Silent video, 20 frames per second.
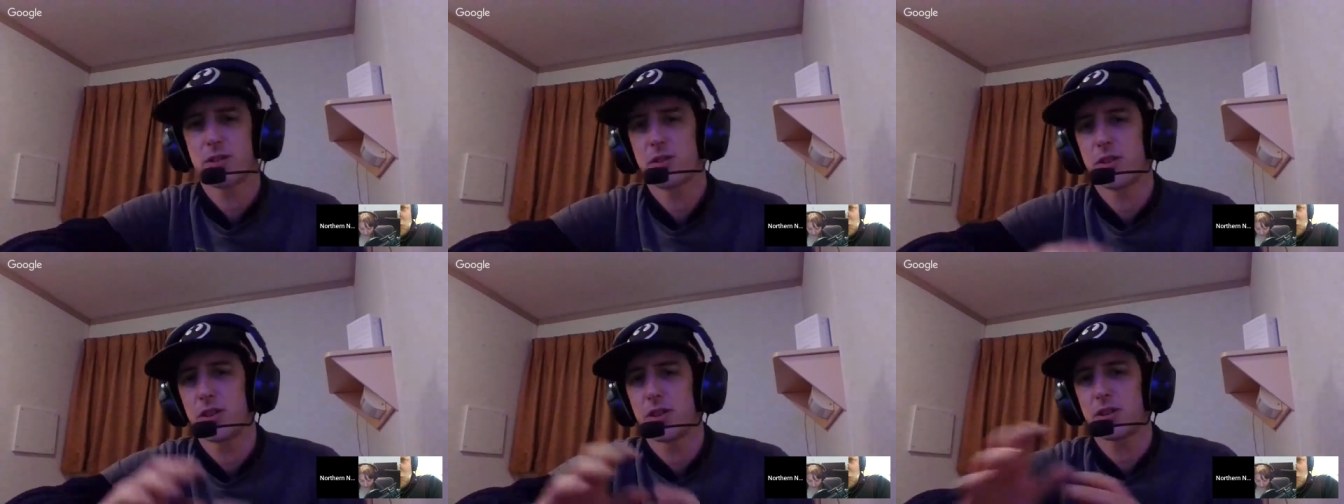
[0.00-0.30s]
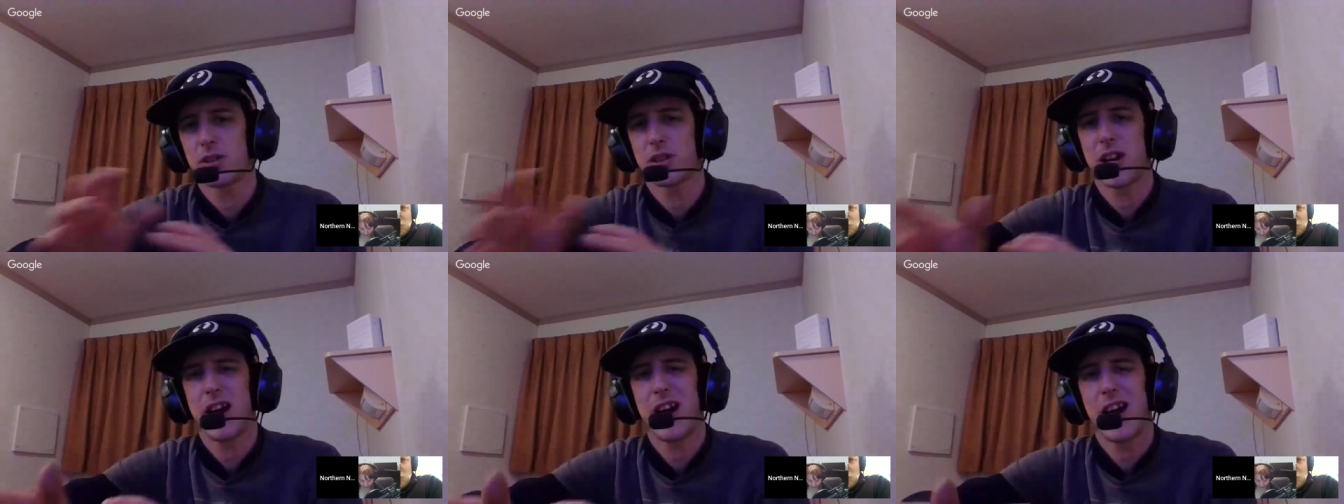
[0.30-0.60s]
So
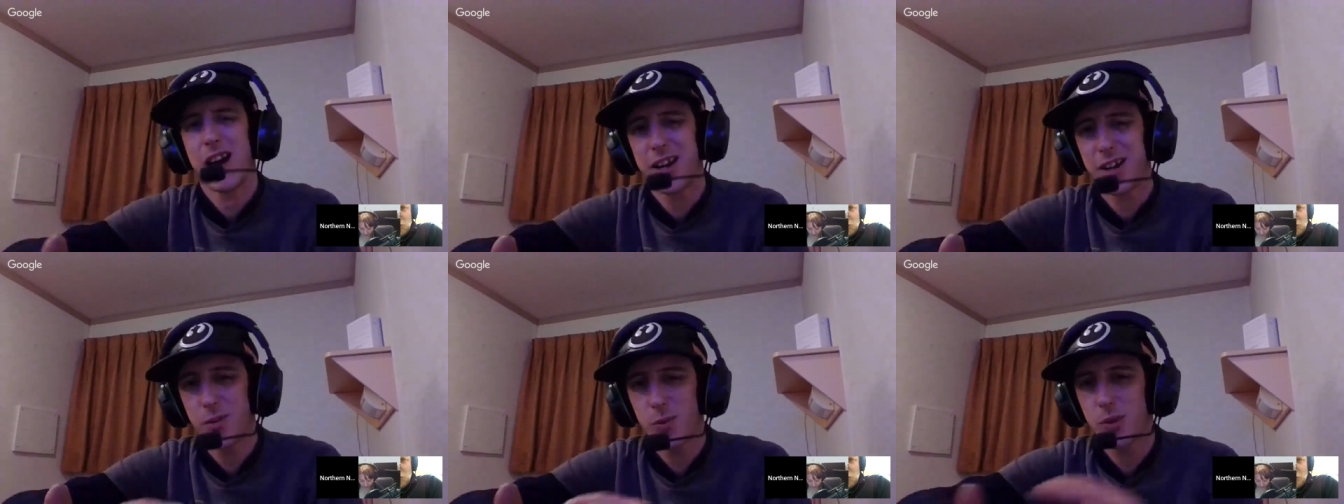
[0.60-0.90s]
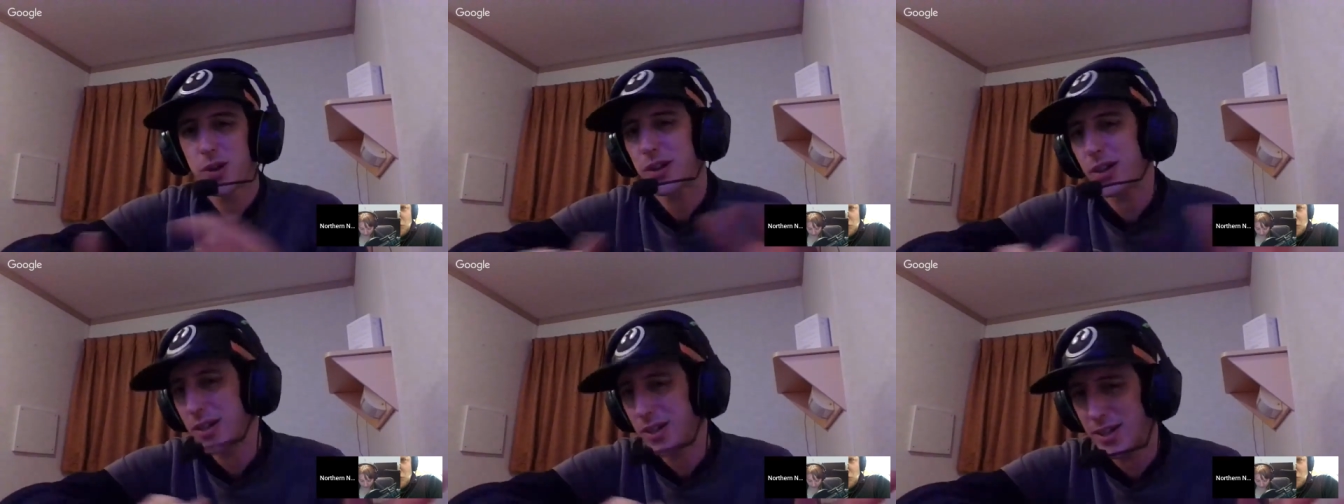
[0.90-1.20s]
you're kind
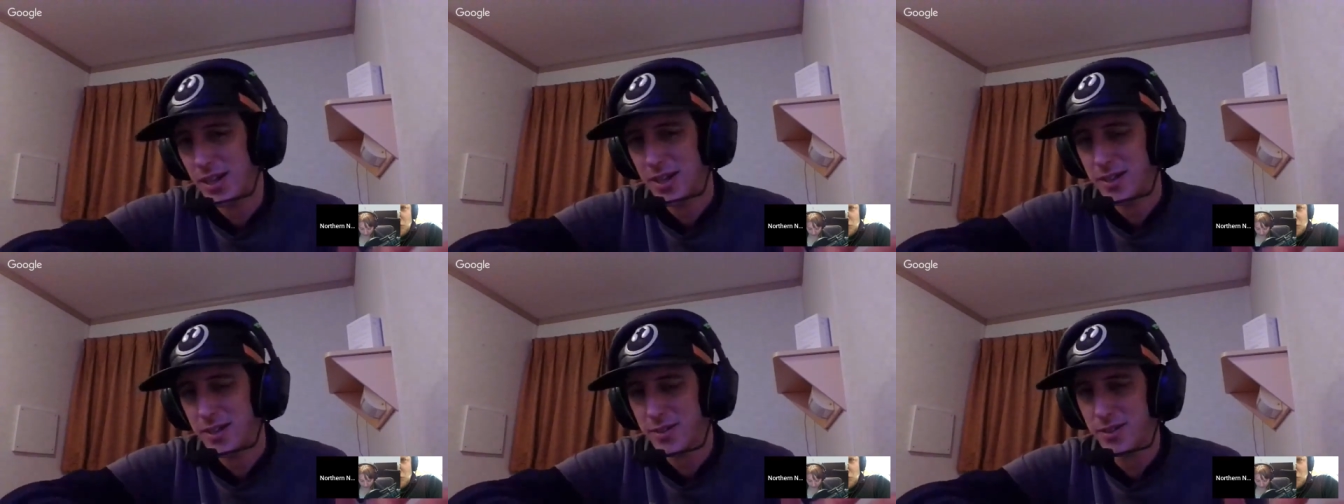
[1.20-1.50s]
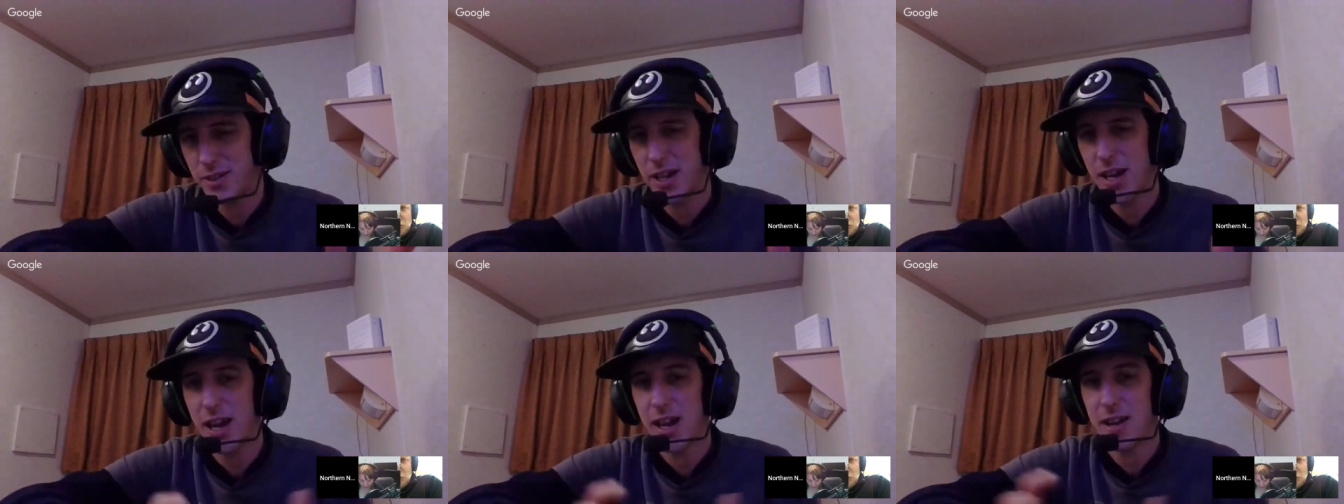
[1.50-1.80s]
of working
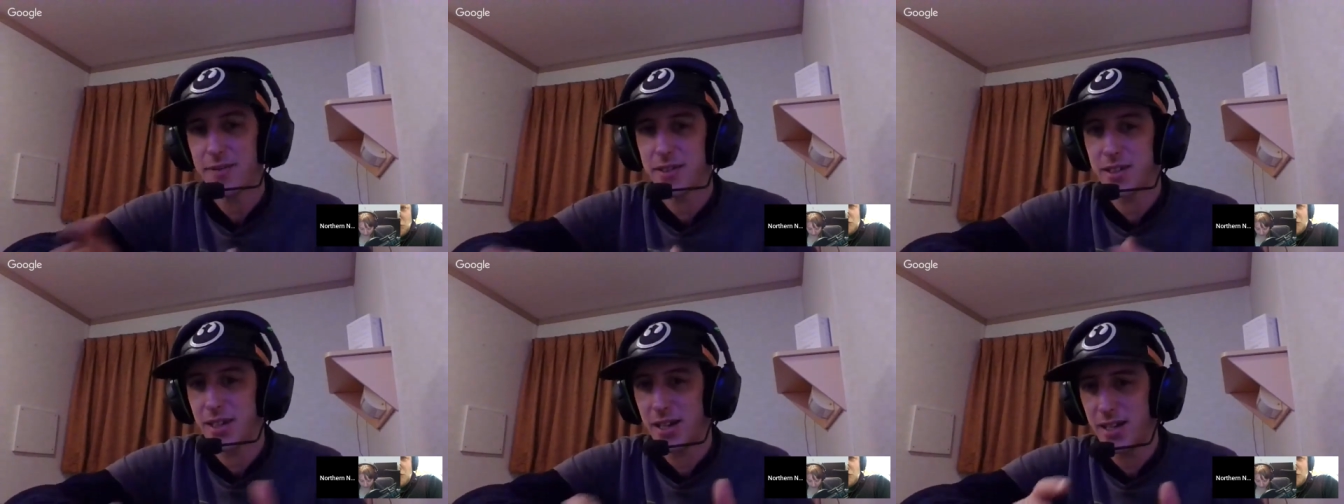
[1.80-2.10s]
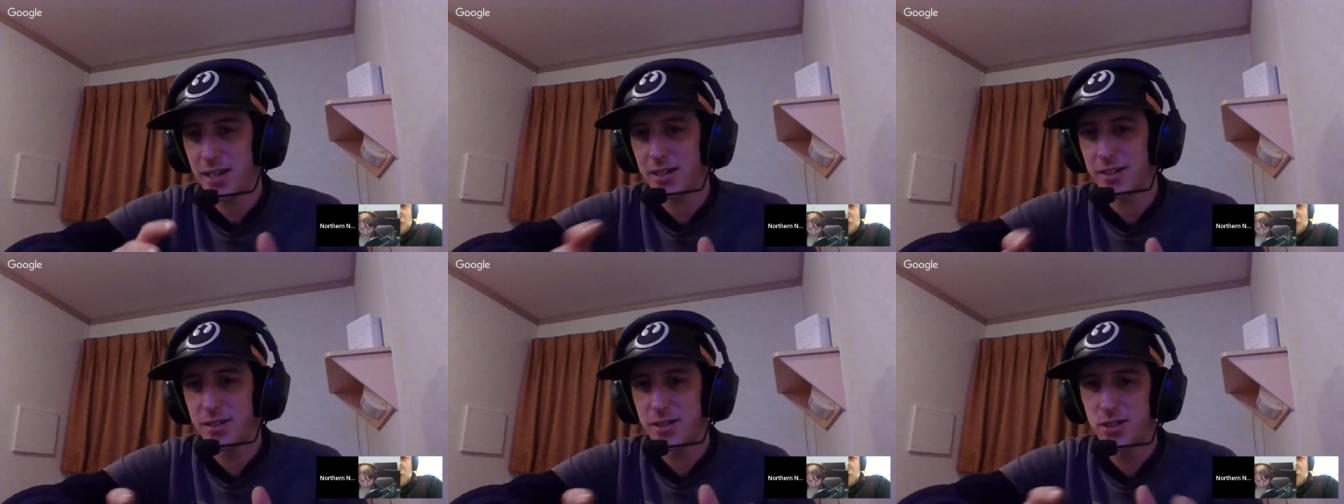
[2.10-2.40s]
together. You have
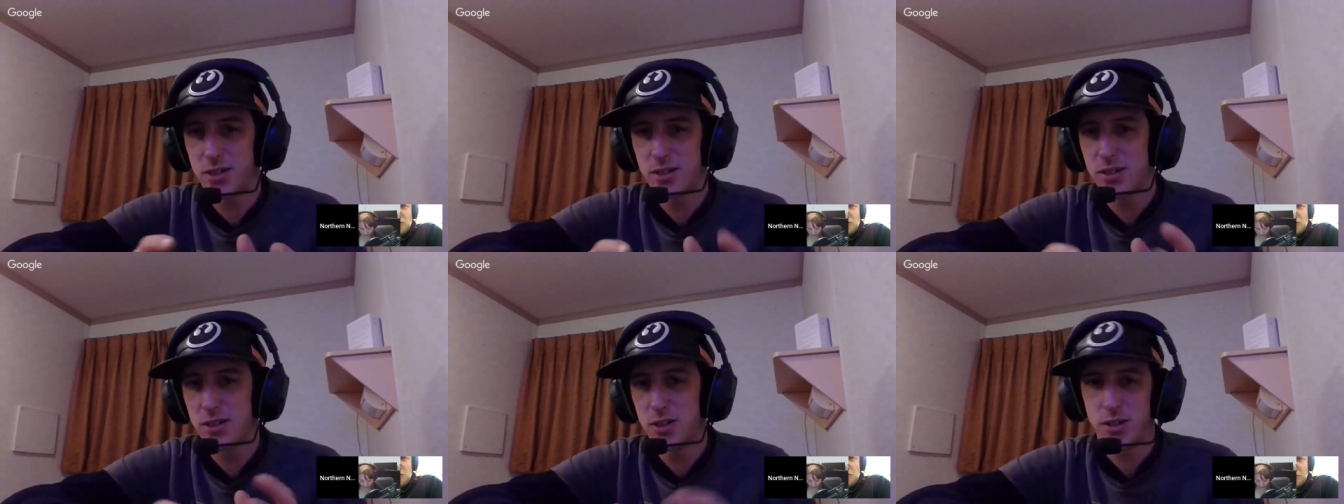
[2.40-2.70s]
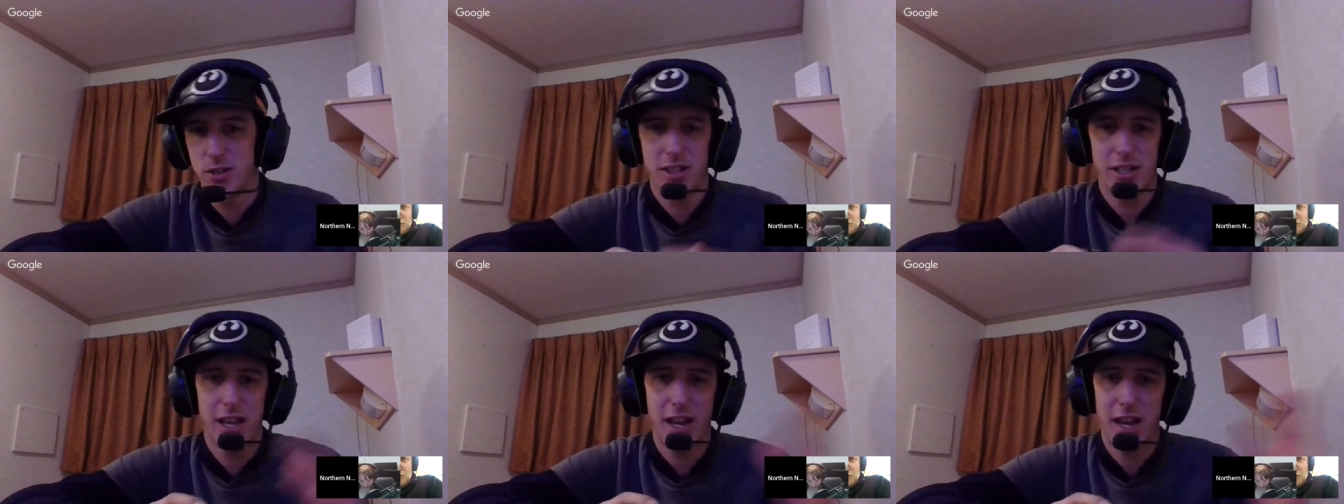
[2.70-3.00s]
to
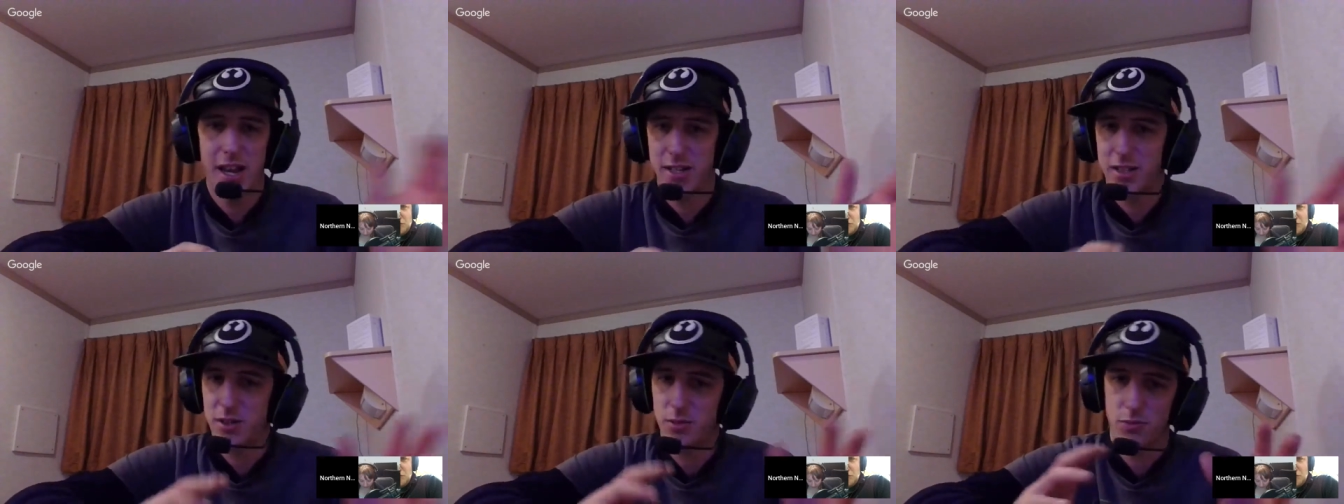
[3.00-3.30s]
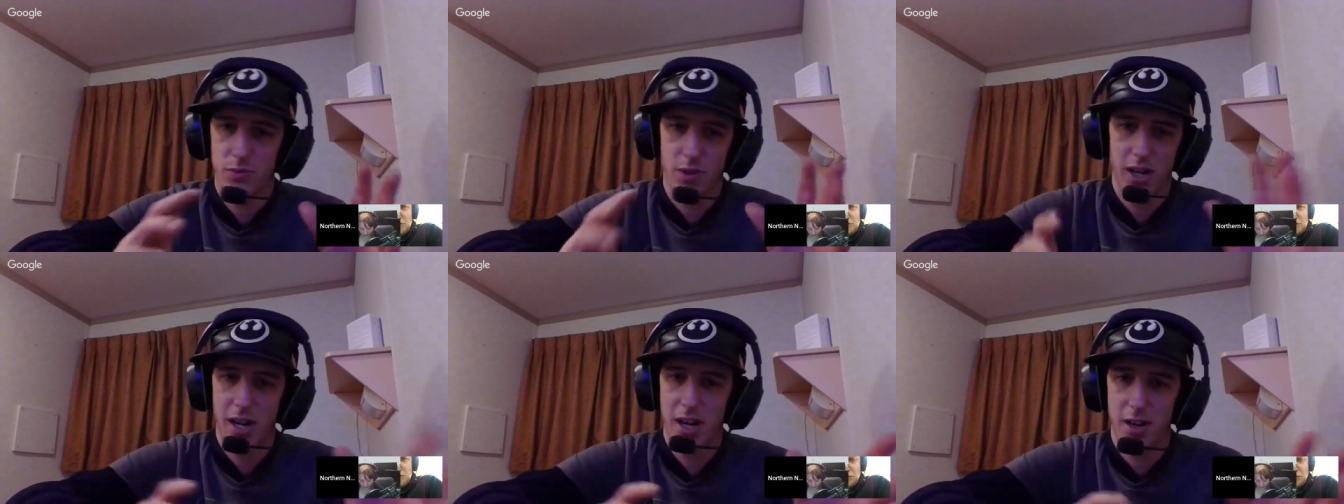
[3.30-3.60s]
you
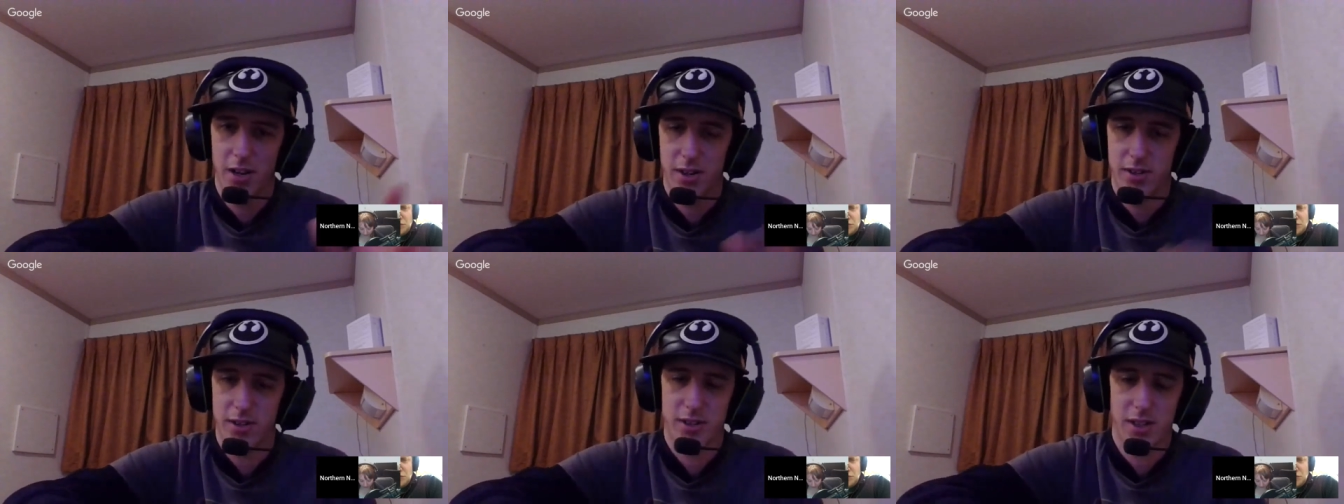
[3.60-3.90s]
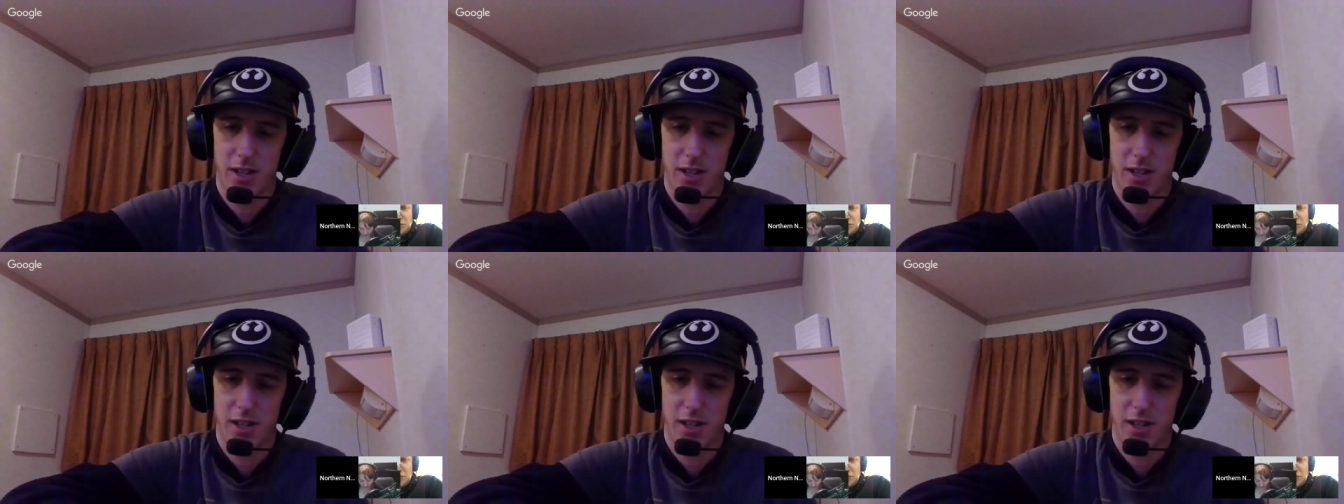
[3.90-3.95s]
can't rely